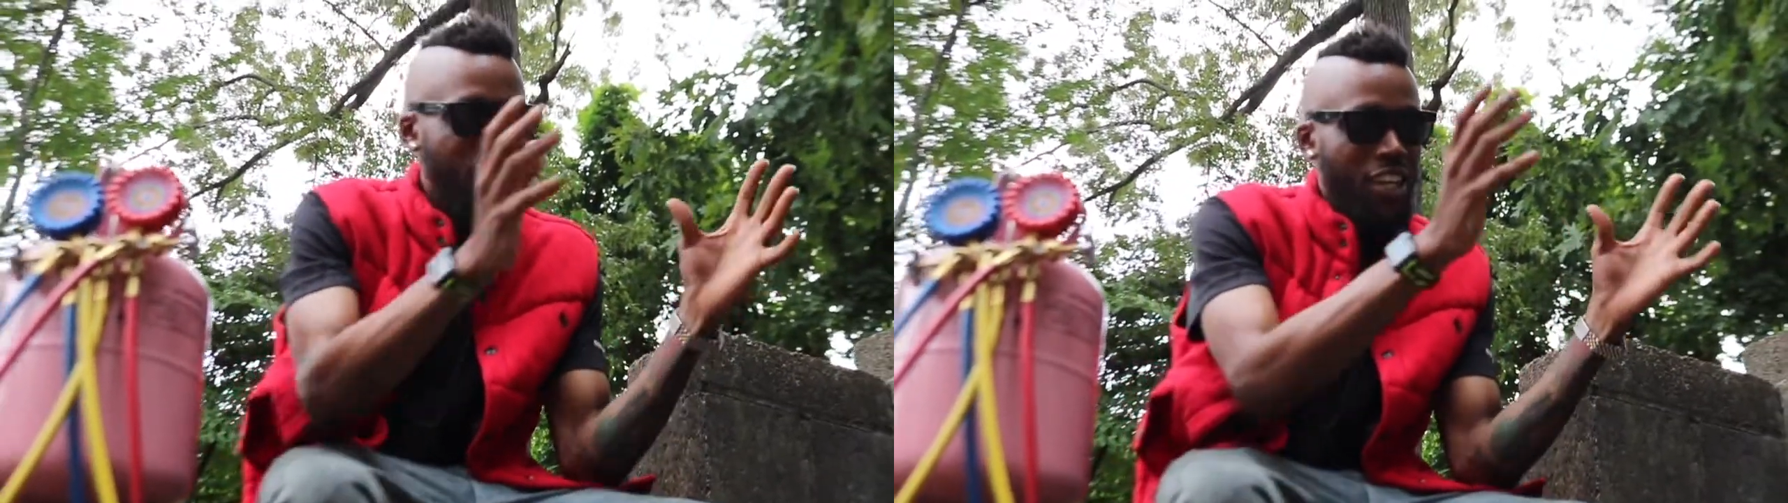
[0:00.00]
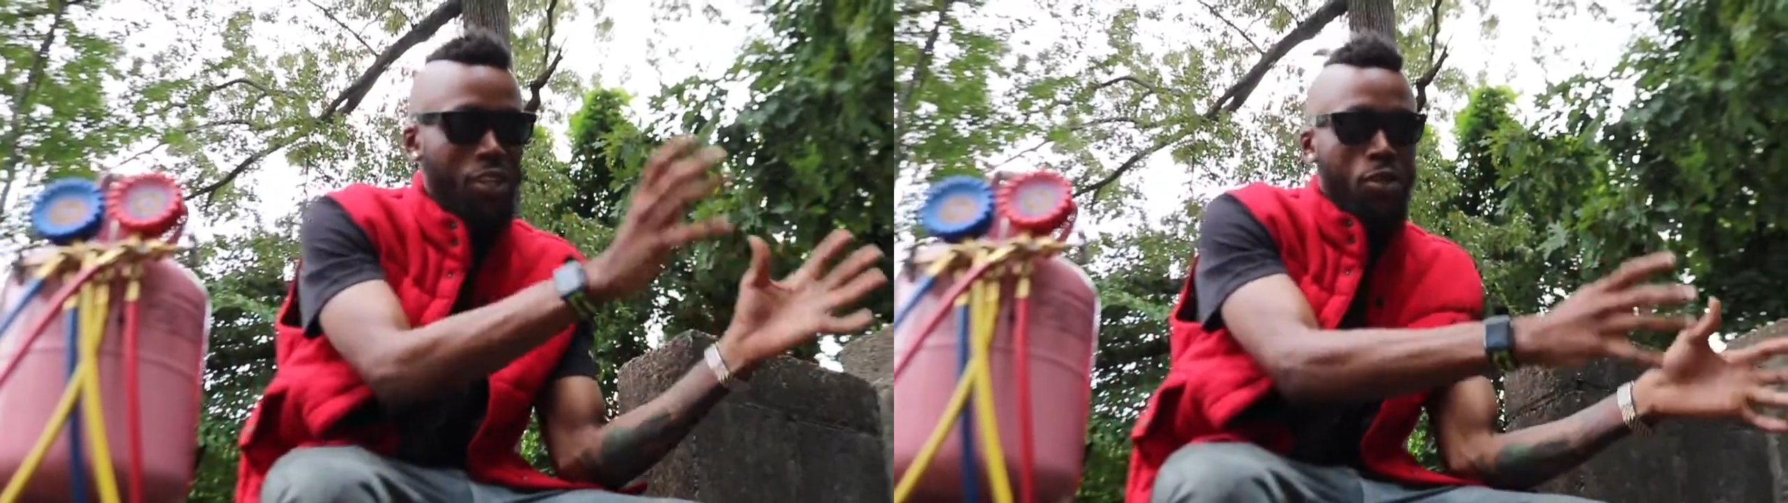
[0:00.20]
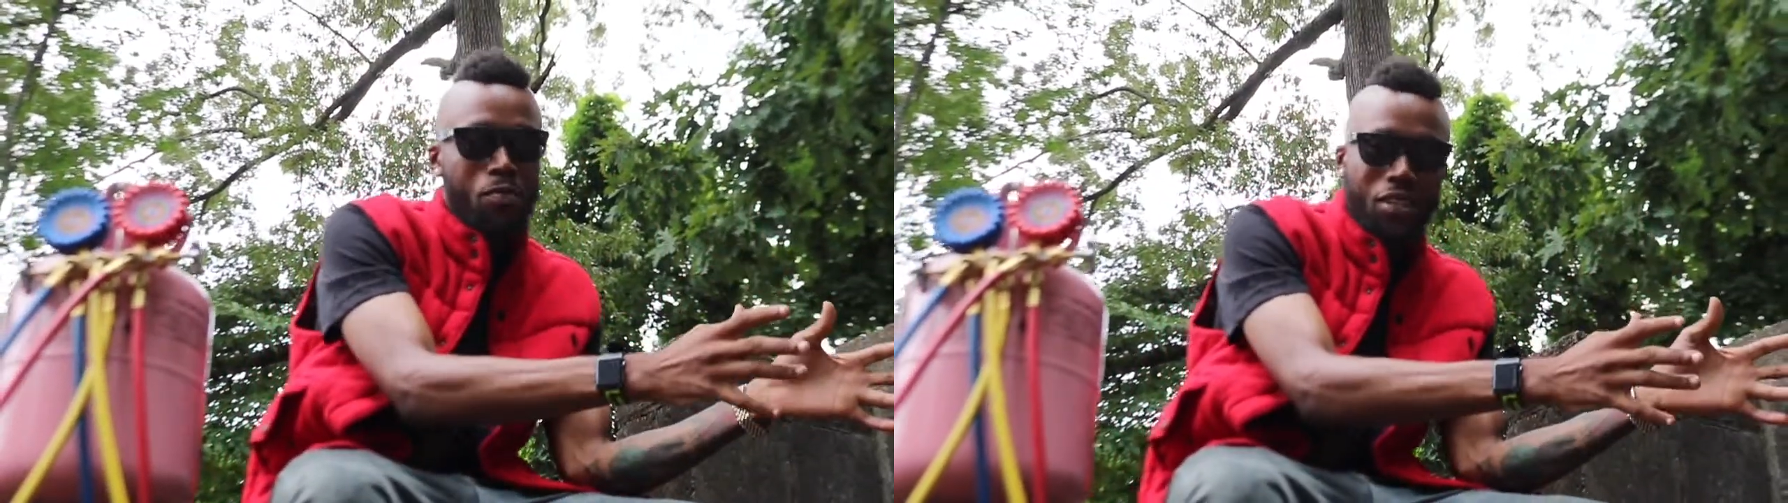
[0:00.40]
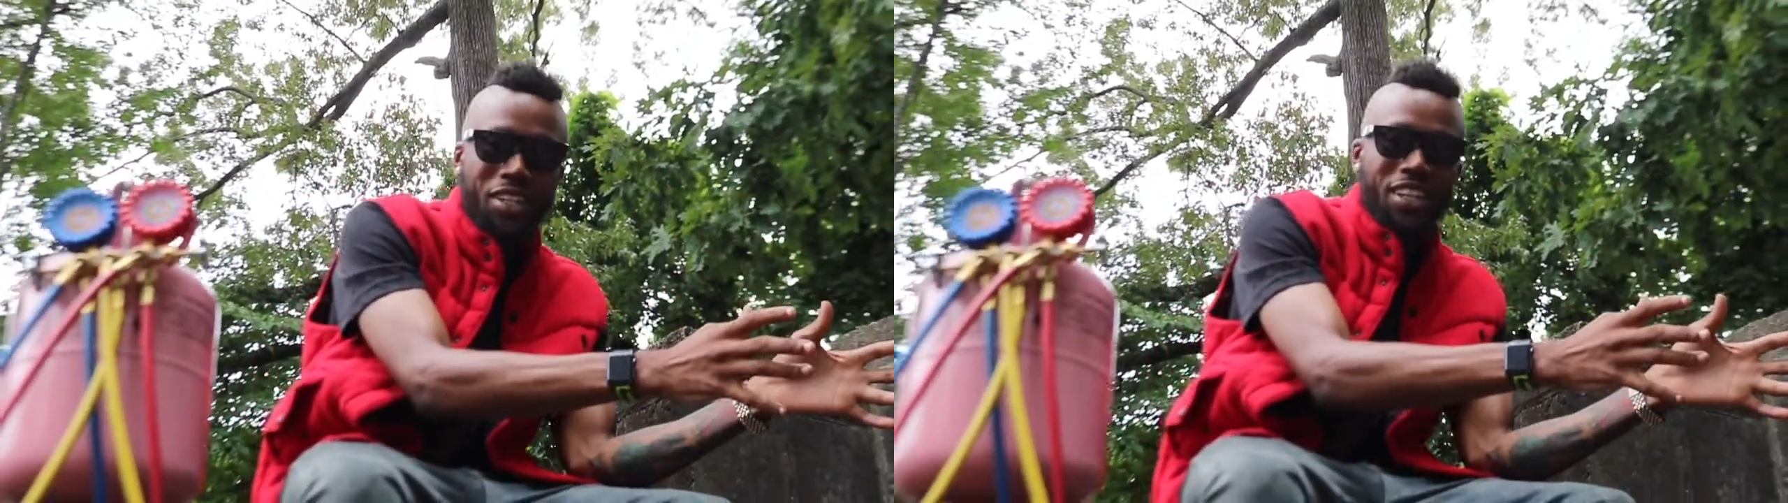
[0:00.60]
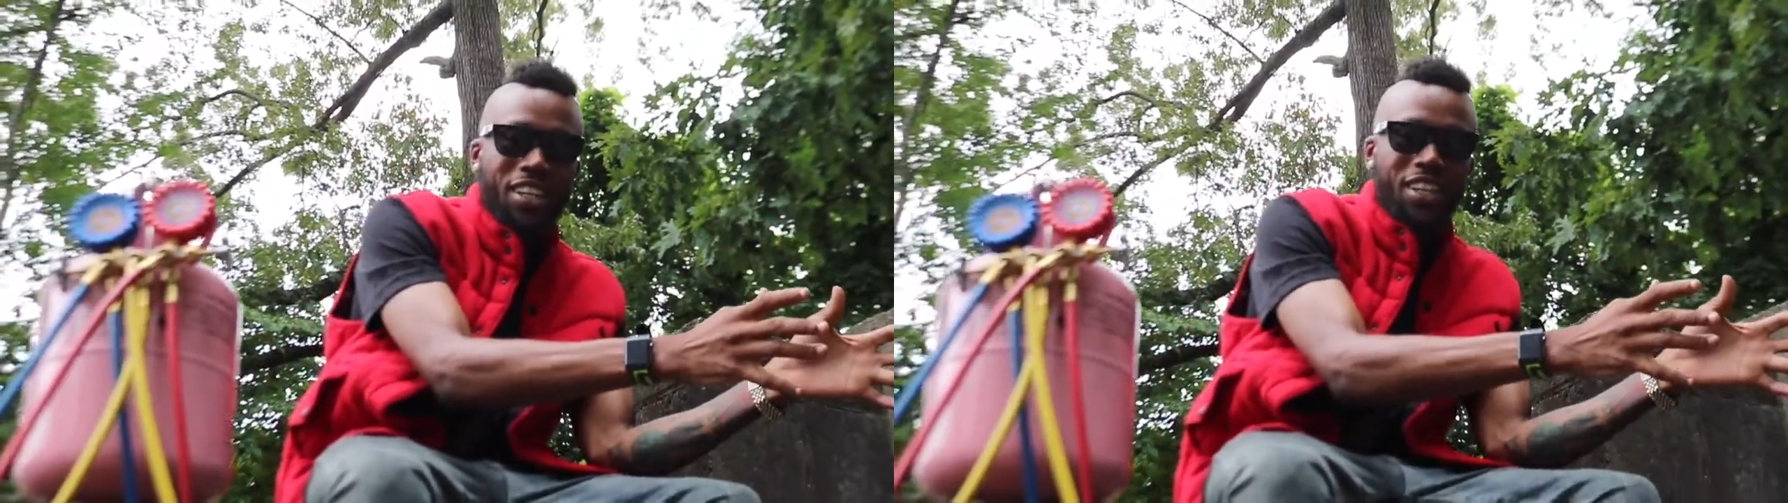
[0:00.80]
and your
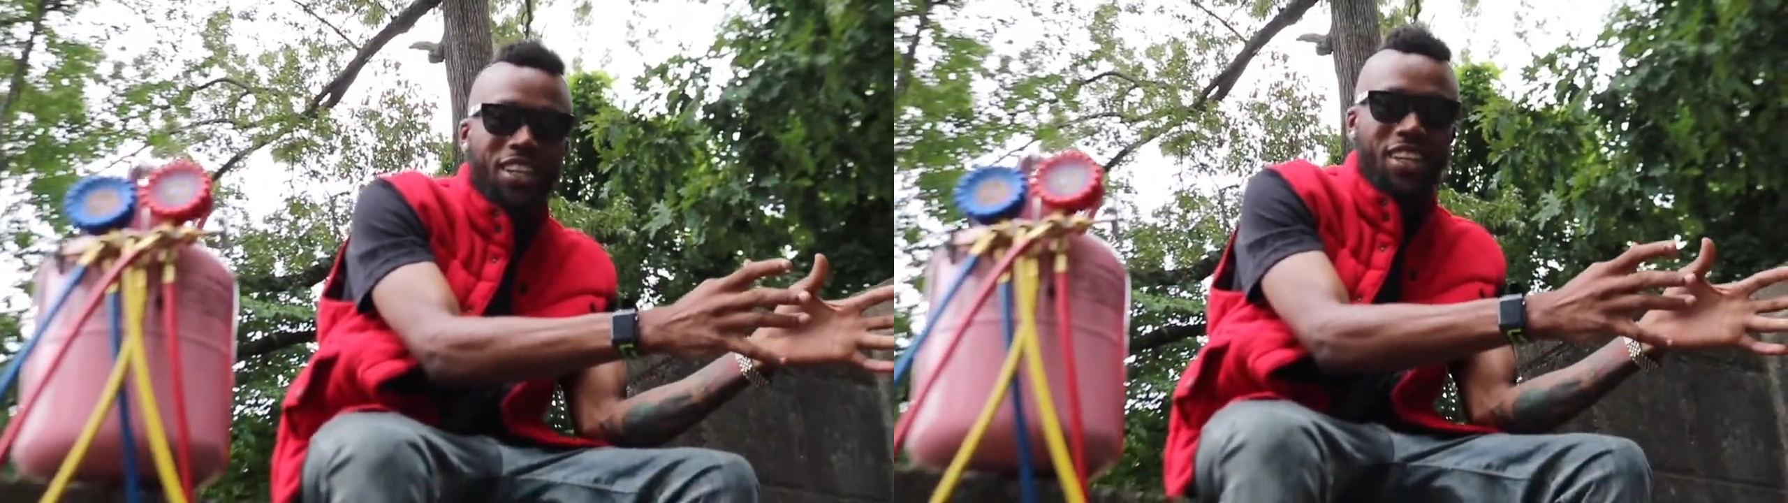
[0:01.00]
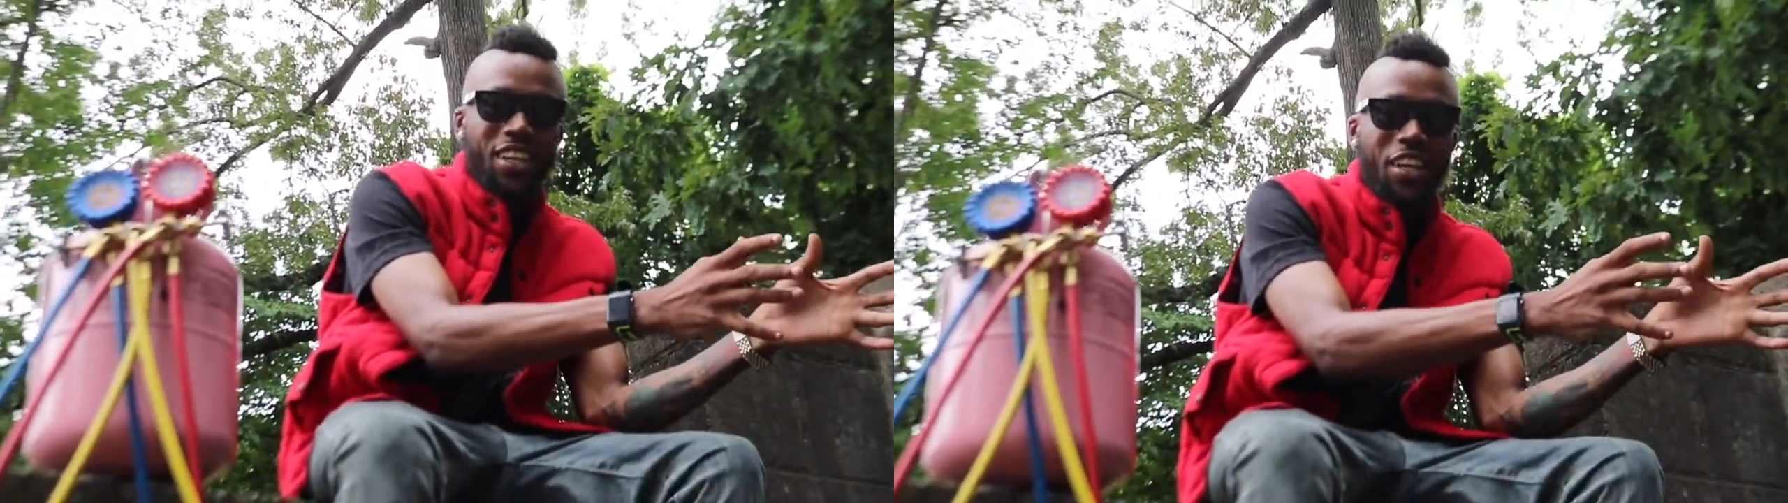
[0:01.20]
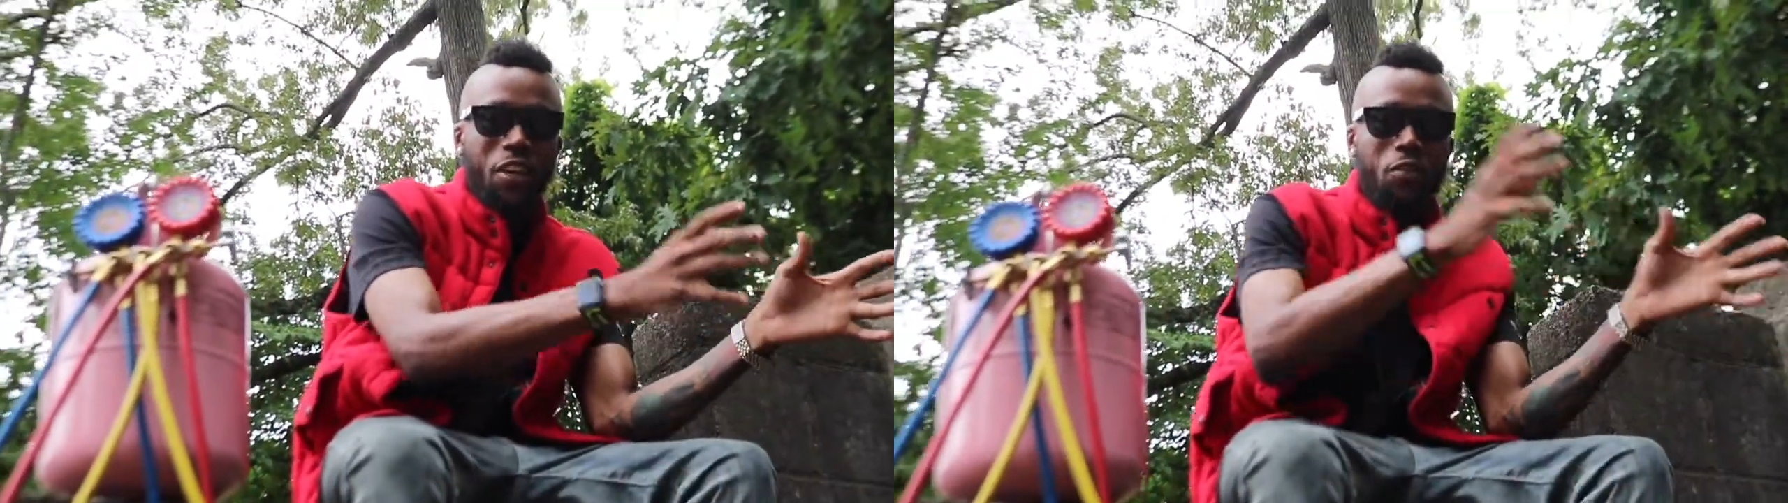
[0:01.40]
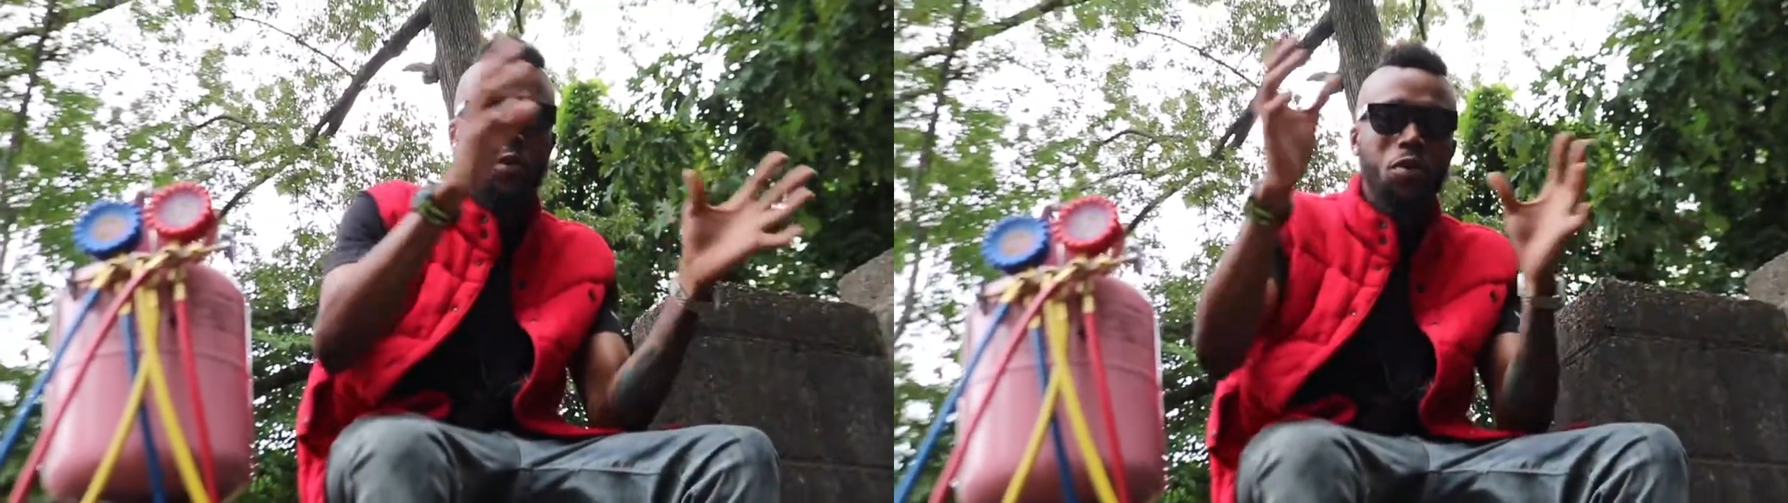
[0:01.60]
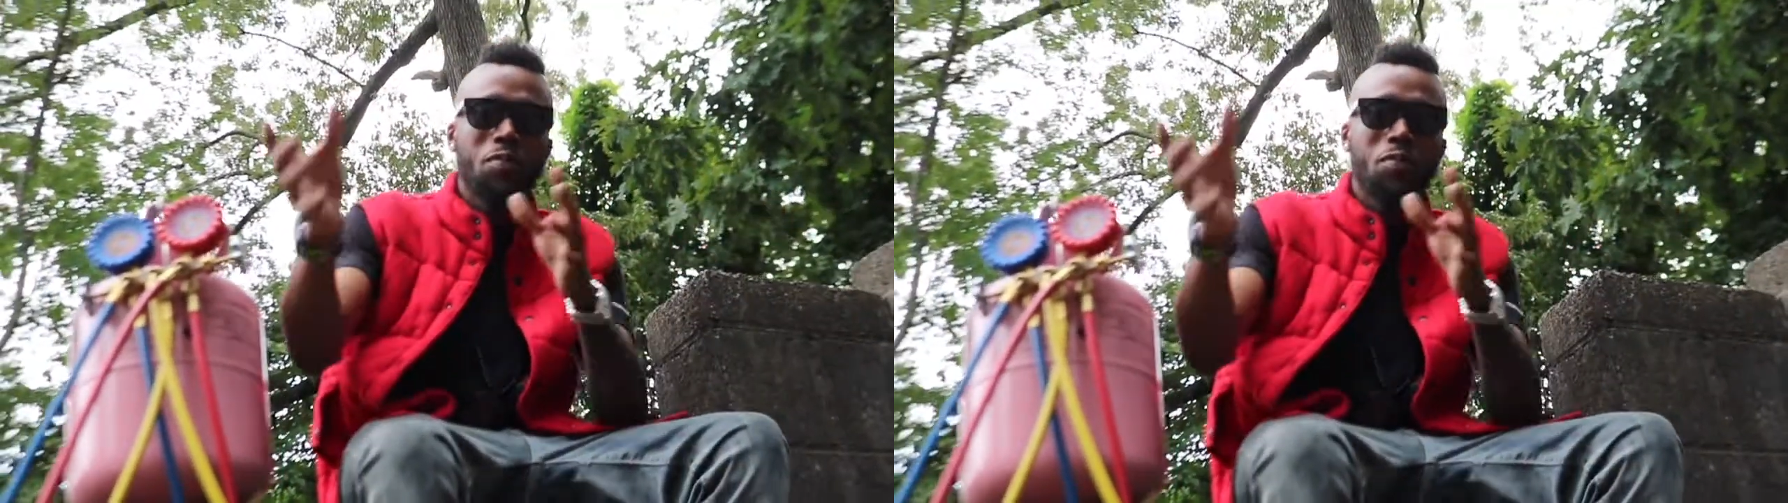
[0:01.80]
money. If you can